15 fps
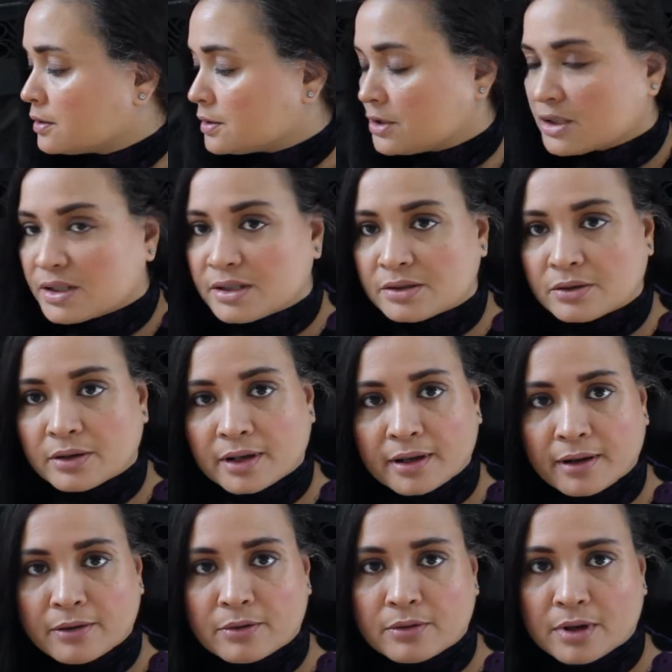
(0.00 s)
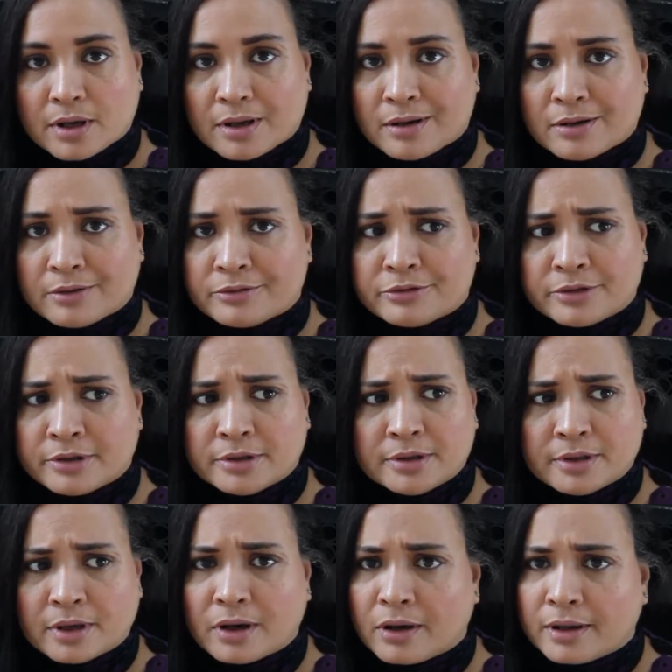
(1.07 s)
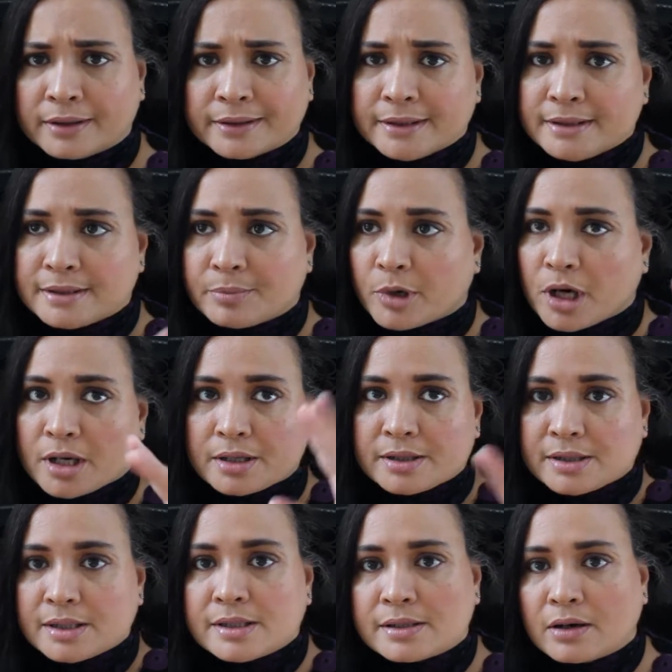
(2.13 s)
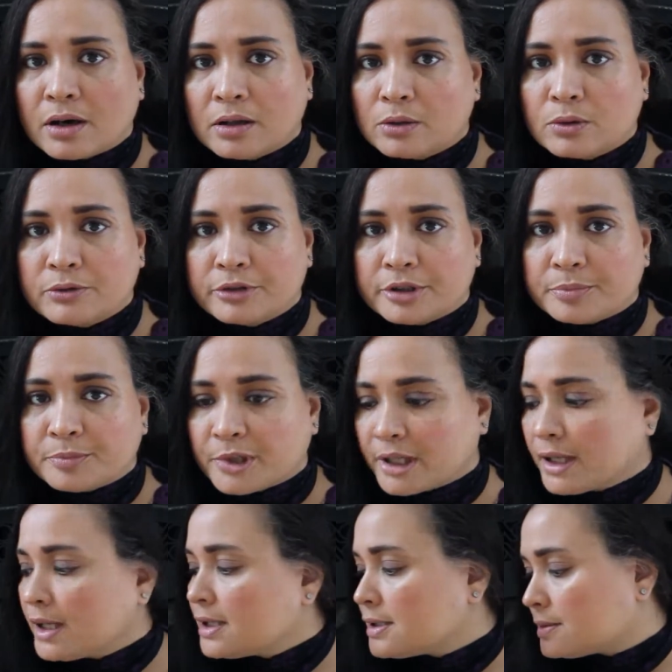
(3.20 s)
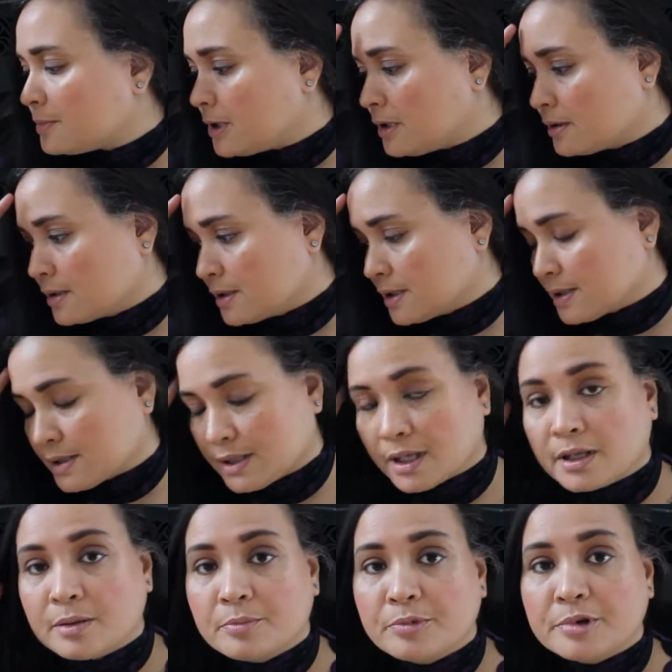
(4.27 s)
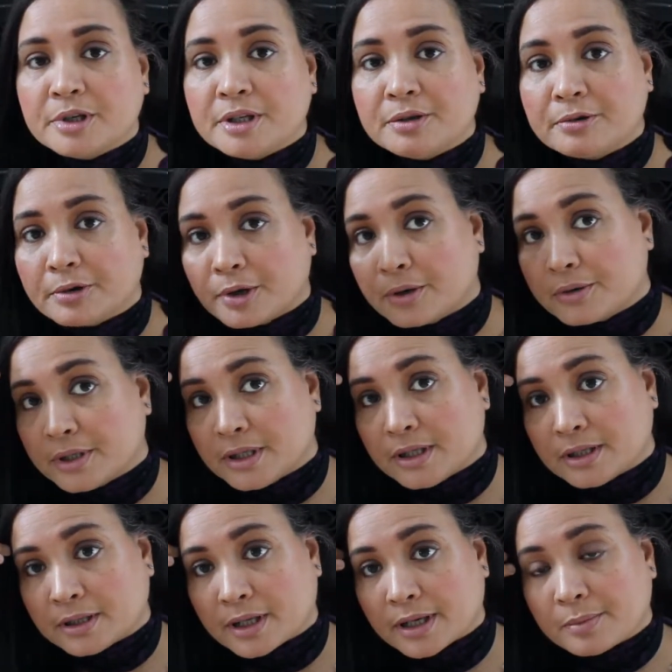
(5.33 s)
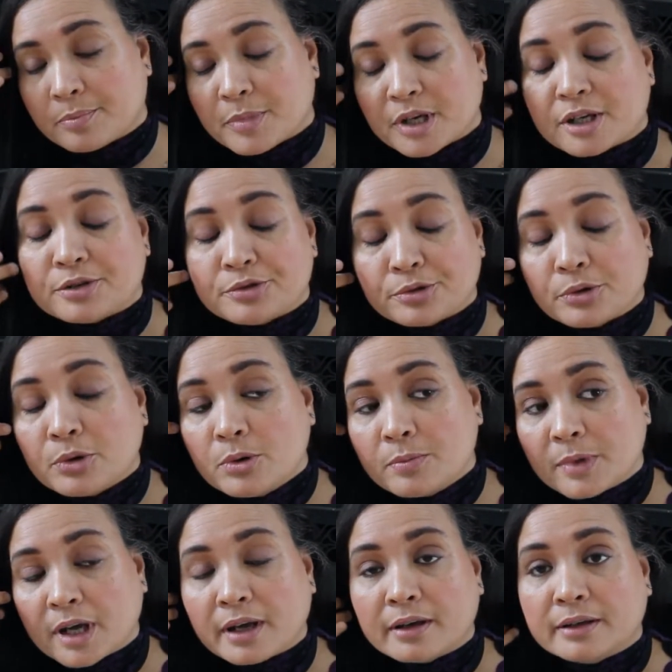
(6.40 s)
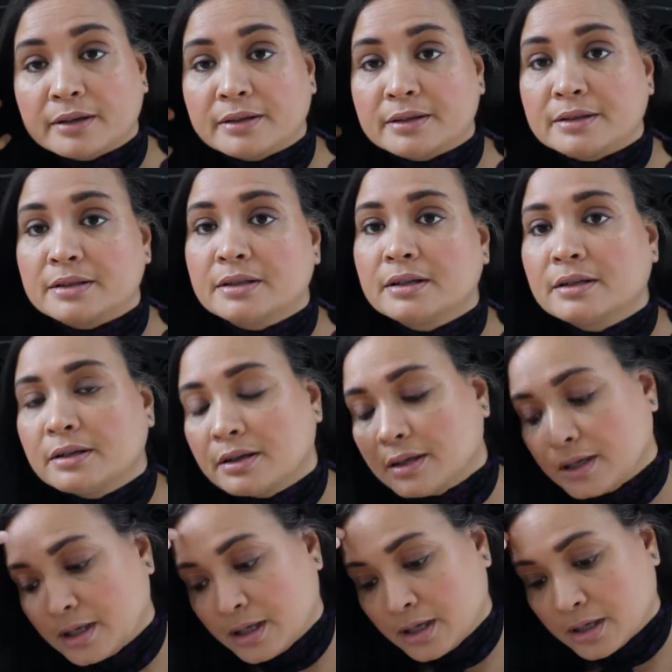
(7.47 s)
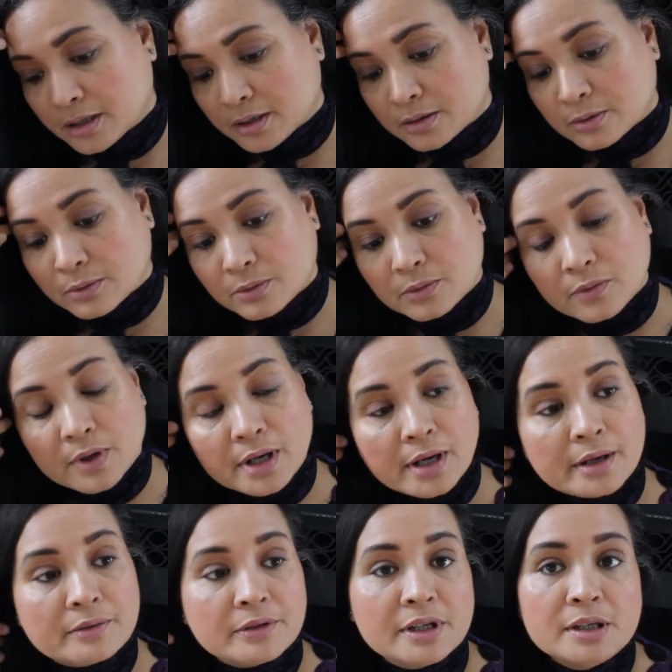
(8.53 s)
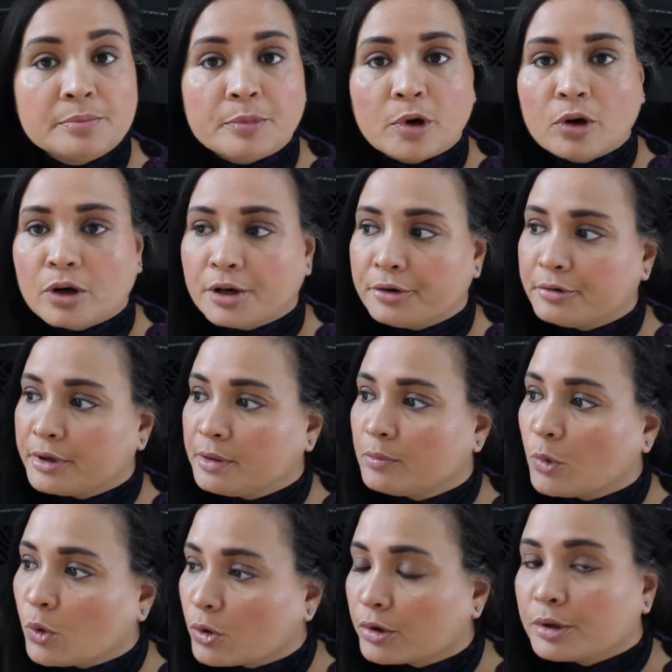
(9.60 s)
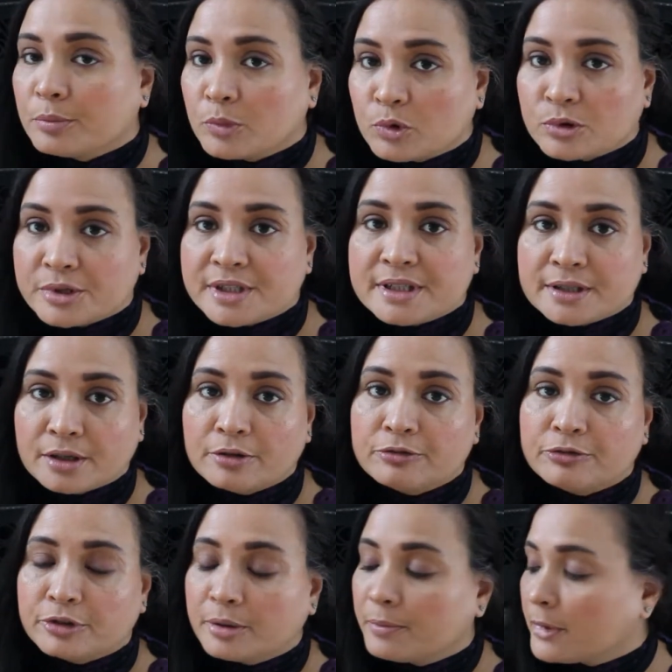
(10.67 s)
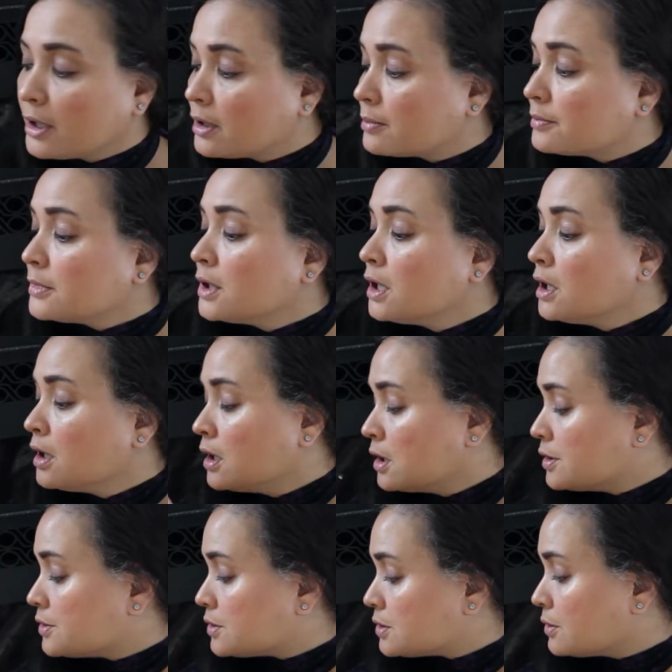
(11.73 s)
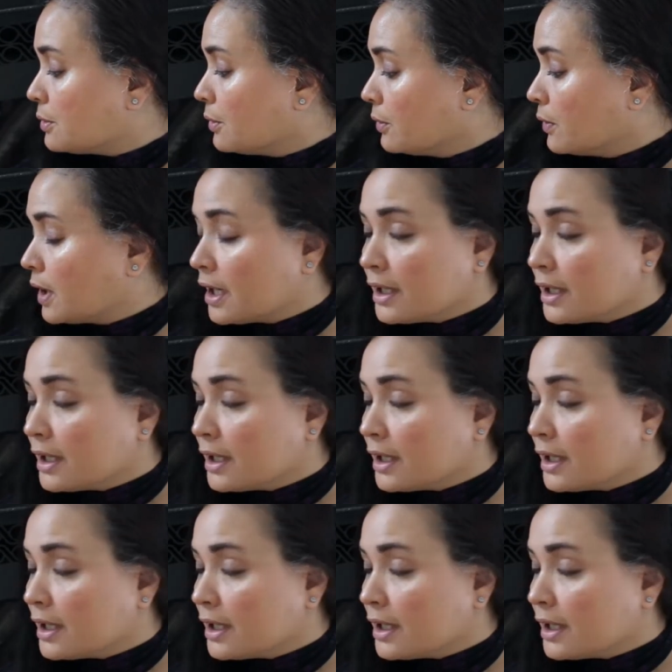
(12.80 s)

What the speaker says: Just so that I don't have all these boxes all over the place, because it's getting pretty crowded in that bedroom, and I keep ordering more and more stuff from them, so